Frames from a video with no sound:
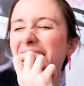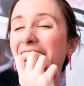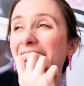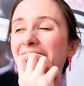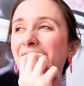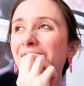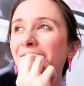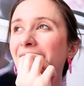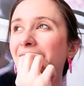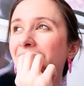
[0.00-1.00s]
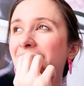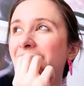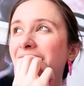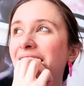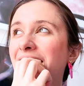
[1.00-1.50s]
I can't chew
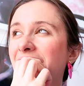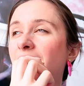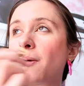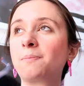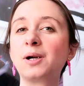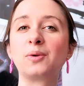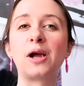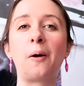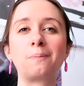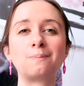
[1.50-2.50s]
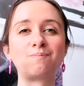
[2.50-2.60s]
it. There we go.